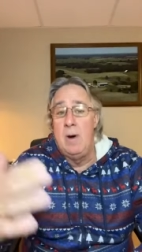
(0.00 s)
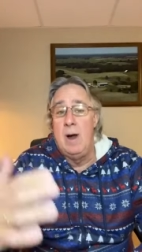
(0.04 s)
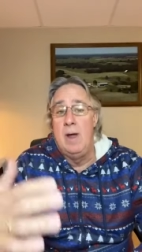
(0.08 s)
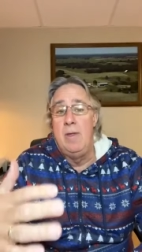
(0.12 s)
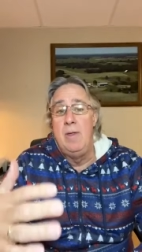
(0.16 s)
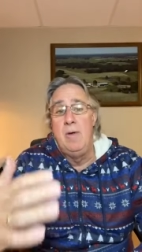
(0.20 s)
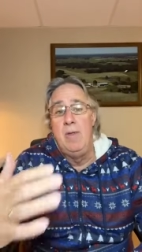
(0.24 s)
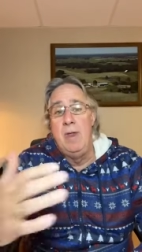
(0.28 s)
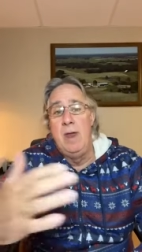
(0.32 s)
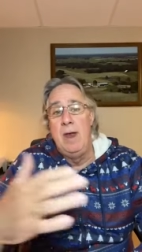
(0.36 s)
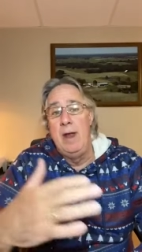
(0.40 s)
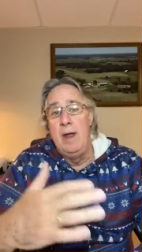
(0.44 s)

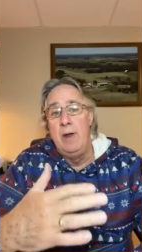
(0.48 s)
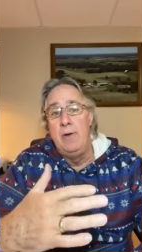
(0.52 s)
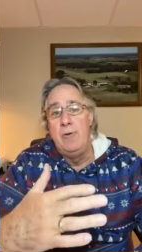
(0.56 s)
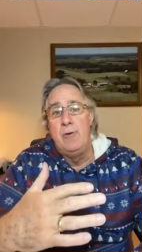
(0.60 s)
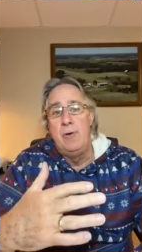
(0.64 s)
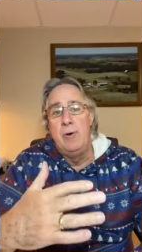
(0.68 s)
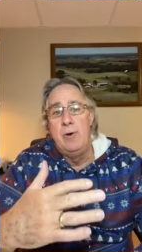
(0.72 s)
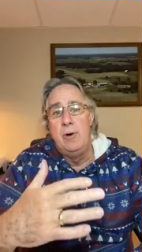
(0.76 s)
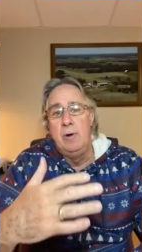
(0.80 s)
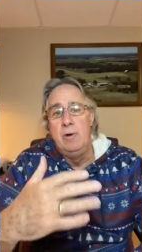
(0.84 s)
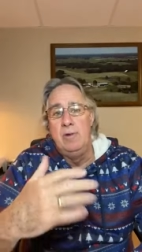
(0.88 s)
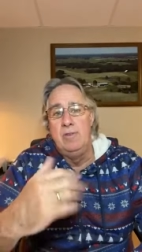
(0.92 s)
rather than
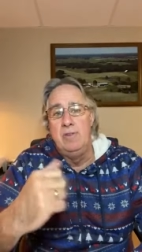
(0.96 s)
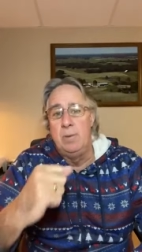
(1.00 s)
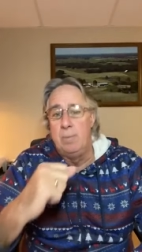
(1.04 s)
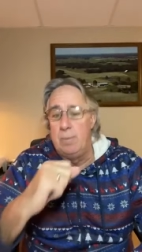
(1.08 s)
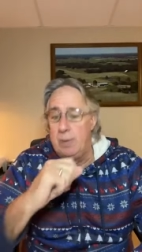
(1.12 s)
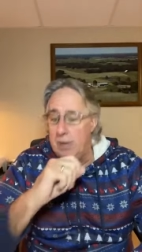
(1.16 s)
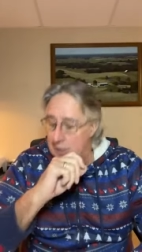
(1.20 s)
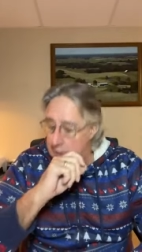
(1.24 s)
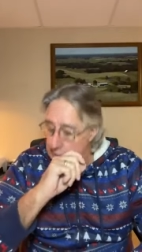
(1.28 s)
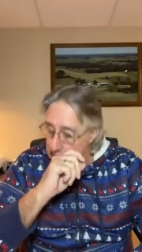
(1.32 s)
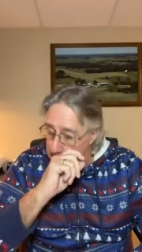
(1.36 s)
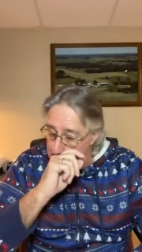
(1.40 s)
introduce a
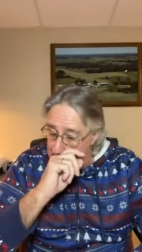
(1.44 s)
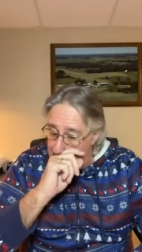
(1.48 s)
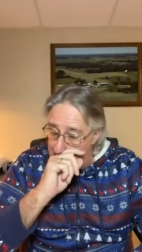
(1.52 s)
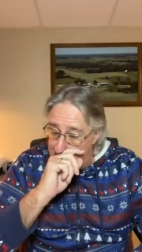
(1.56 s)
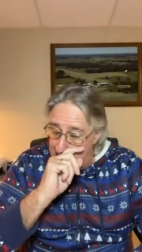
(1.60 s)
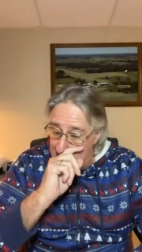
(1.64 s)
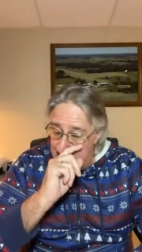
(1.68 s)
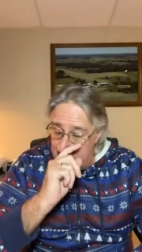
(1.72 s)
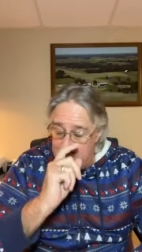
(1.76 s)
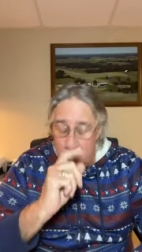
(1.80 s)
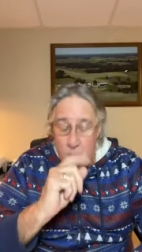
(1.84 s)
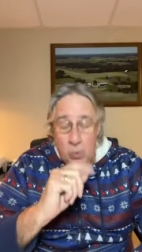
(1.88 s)
bunch of
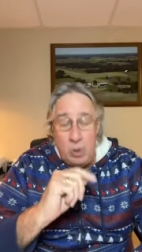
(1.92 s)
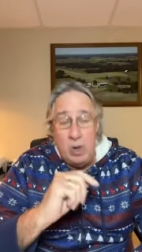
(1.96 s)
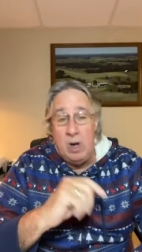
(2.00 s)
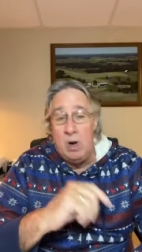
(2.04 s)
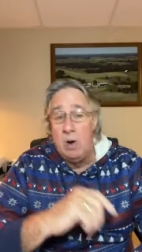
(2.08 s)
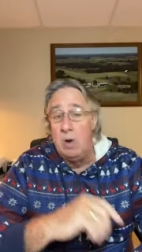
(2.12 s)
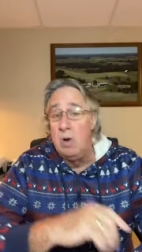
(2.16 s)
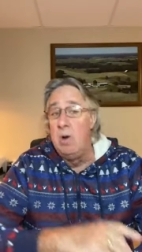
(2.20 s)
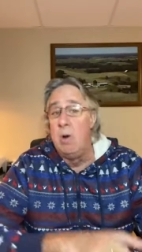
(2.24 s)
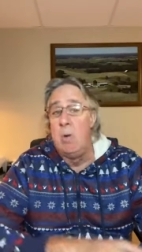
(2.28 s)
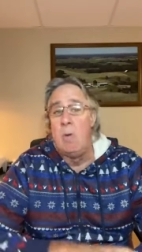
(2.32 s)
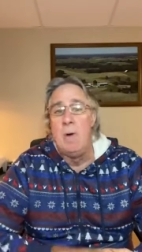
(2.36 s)
bugs that we
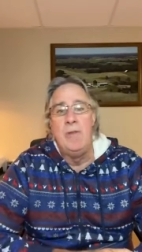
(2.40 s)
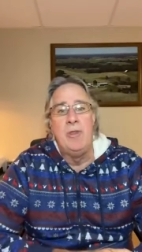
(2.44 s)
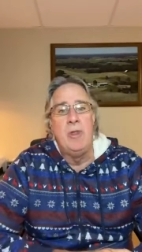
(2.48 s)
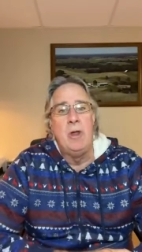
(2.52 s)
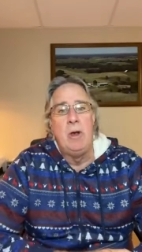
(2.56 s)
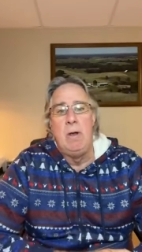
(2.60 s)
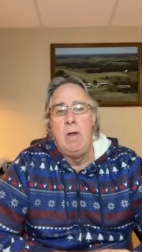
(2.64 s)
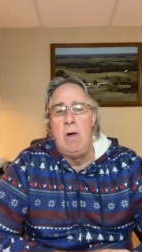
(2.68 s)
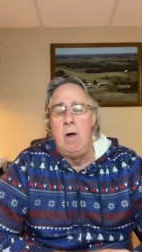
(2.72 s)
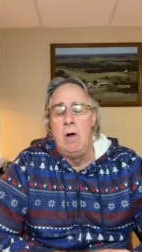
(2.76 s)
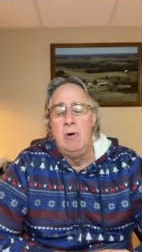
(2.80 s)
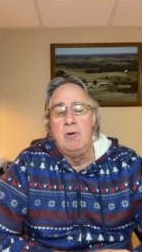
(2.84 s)
don't know what
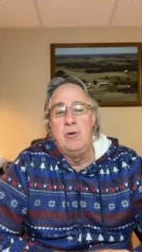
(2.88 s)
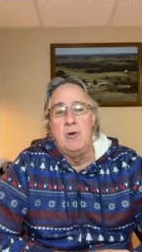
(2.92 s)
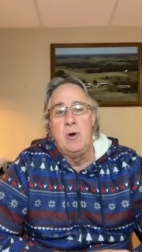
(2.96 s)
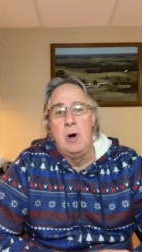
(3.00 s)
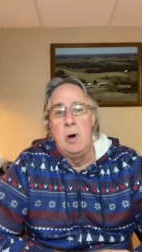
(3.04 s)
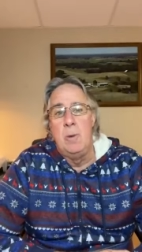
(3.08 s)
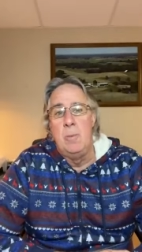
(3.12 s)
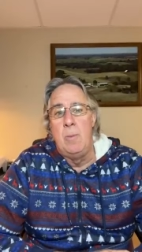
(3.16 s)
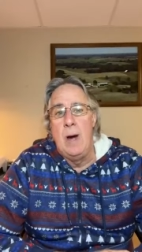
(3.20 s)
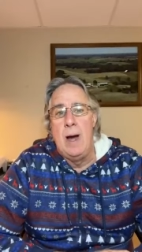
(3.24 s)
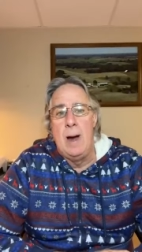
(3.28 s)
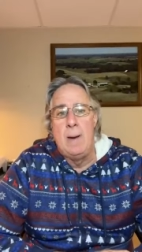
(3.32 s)
the long
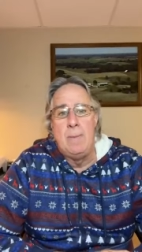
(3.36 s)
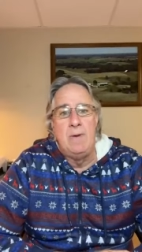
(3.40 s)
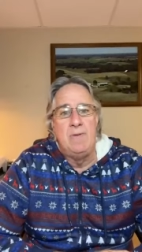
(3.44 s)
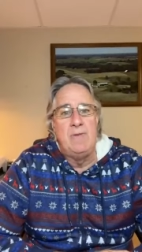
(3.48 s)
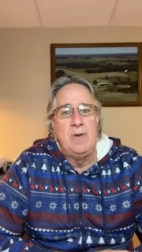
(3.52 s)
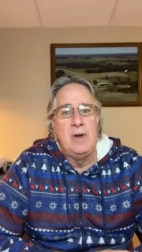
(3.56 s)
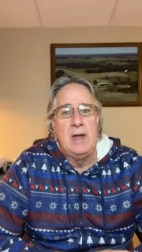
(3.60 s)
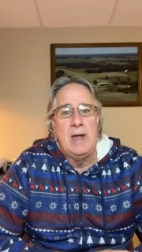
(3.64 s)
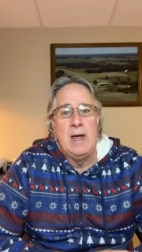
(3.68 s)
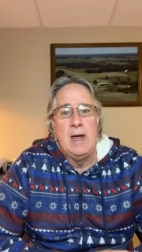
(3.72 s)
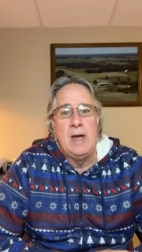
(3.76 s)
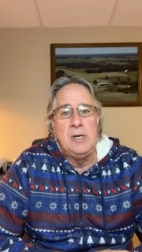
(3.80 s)
term
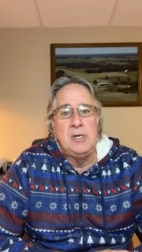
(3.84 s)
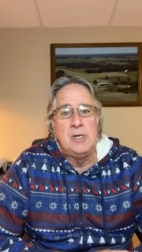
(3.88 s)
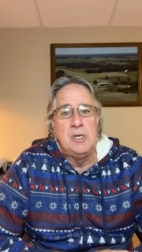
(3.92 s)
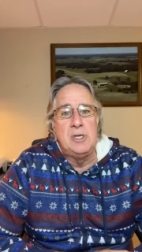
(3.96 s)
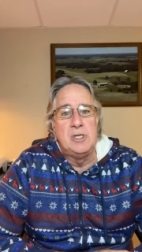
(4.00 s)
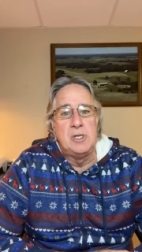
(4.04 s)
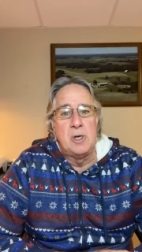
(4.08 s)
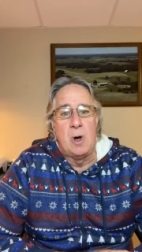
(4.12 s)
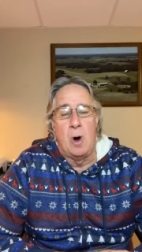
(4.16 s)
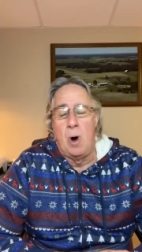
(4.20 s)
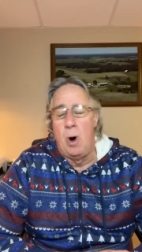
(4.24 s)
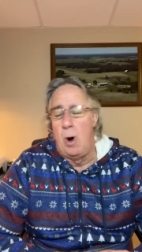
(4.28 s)

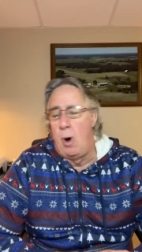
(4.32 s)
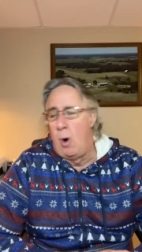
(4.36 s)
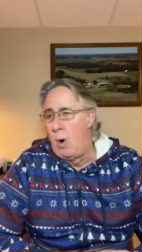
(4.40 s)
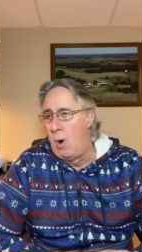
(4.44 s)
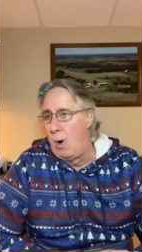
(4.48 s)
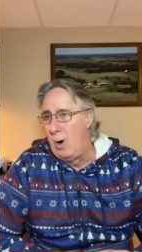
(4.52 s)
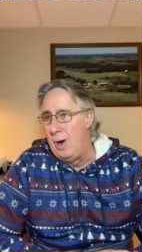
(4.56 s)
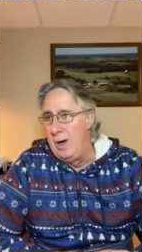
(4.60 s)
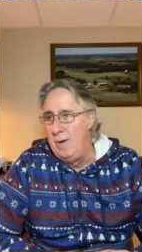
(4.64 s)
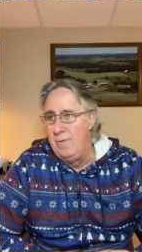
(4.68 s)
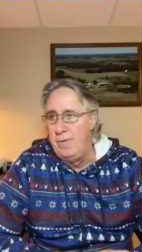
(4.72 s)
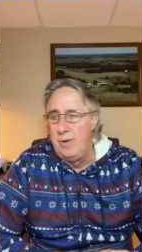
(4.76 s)
ramifications are
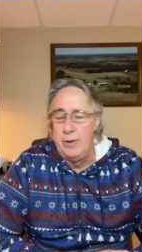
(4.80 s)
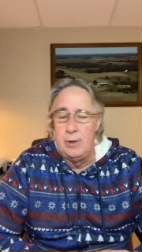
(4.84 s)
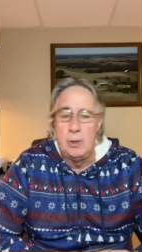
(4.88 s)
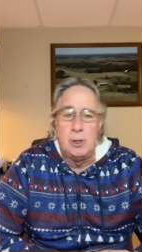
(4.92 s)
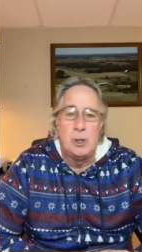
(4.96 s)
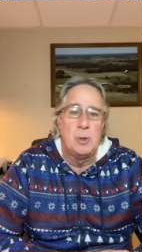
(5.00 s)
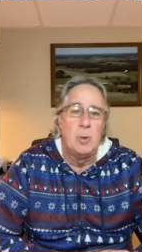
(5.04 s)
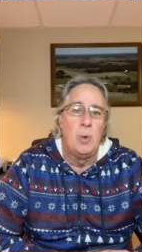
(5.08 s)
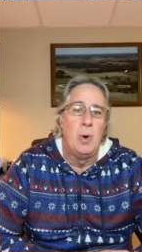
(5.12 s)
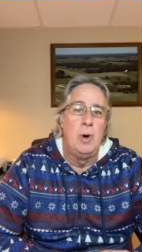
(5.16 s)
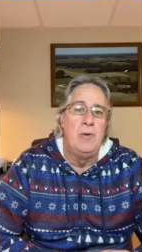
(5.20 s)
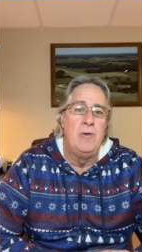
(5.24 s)
or even
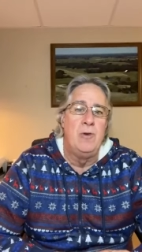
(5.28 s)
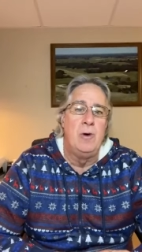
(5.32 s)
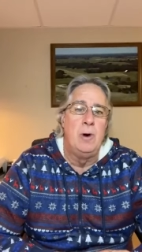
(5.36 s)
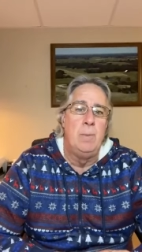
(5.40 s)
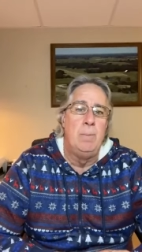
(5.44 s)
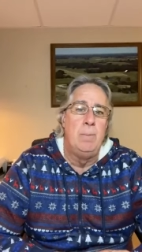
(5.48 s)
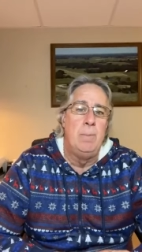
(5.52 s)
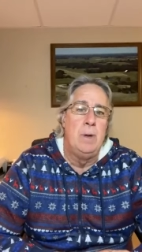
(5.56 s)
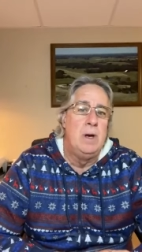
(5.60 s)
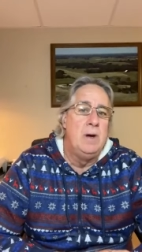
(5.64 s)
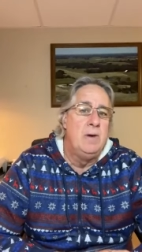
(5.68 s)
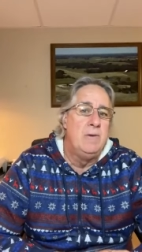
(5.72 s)
the short
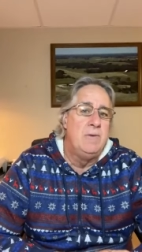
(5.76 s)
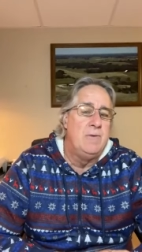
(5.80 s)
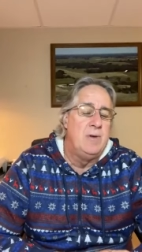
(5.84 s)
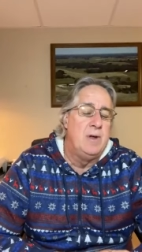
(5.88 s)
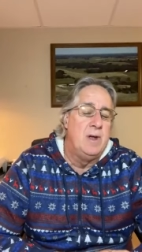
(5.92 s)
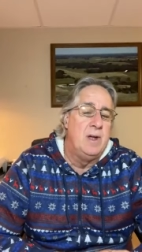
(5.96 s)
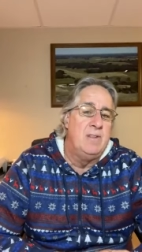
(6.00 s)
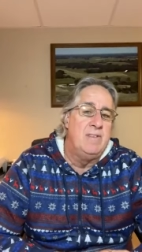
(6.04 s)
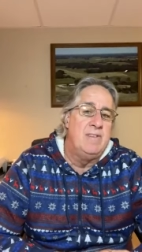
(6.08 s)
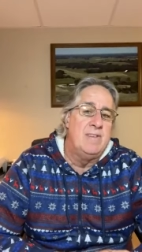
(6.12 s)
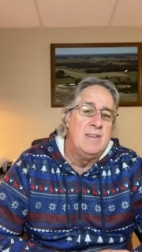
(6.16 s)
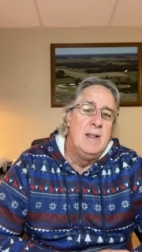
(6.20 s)
term
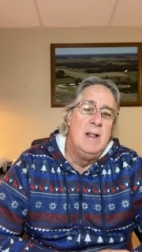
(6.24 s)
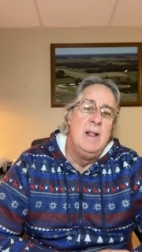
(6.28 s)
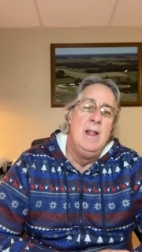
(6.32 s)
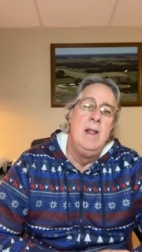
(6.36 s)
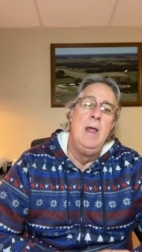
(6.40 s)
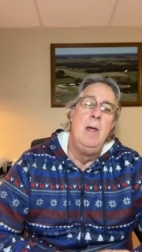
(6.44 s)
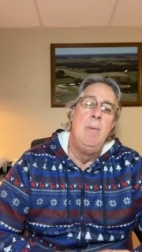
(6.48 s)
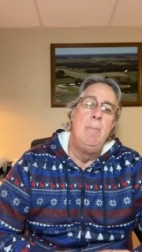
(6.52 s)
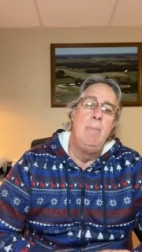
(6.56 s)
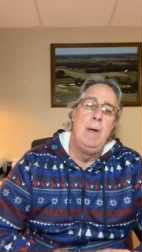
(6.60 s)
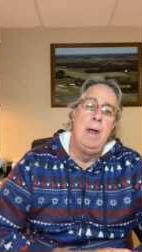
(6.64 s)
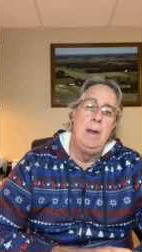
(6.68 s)
benefits,
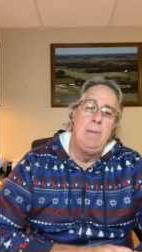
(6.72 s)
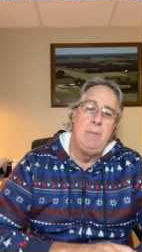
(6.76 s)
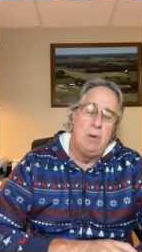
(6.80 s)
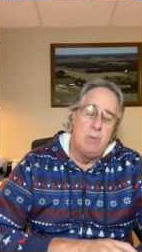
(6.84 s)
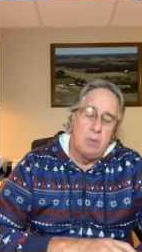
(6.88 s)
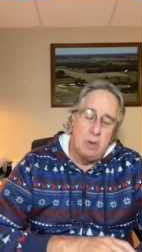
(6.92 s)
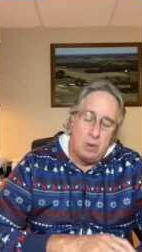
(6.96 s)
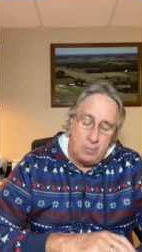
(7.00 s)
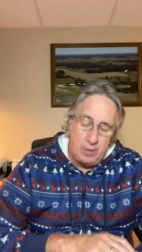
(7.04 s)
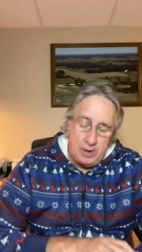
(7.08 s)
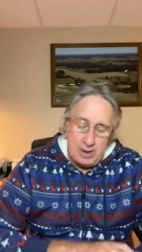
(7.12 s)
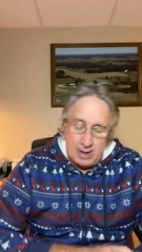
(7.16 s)

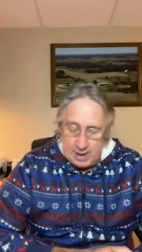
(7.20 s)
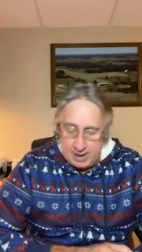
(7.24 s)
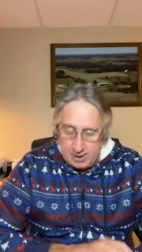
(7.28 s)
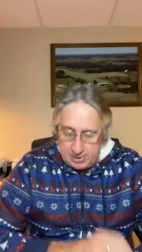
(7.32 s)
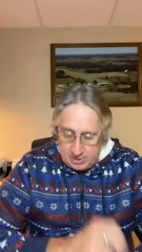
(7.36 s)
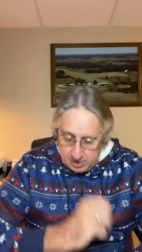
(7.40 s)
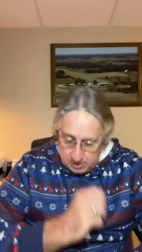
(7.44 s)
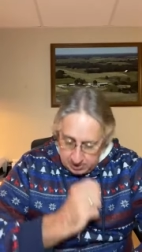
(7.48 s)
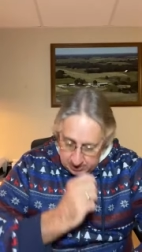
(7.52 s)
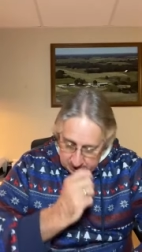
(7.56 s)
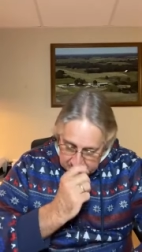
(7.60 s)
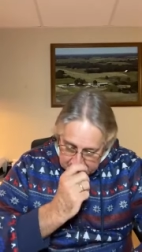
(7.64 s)
maybe what we ought to
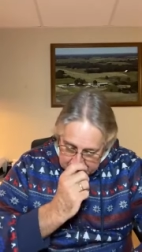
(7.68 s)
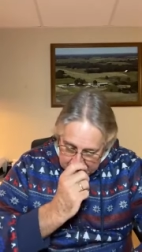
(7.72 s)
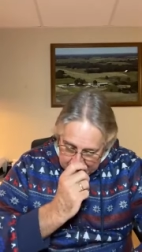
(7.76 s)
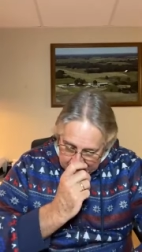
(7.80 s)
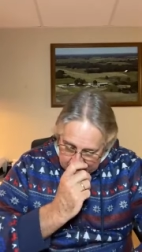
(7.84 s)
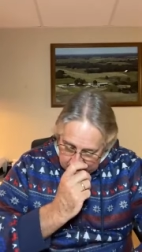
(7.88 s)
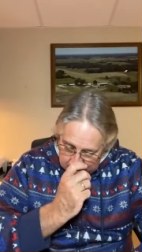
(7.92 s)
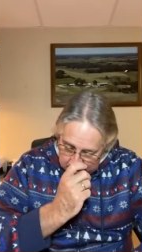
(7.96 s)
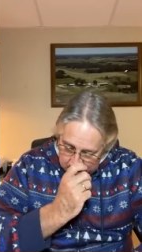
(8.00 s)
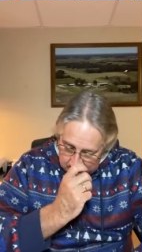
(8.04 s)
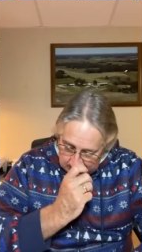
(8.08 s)
do is take a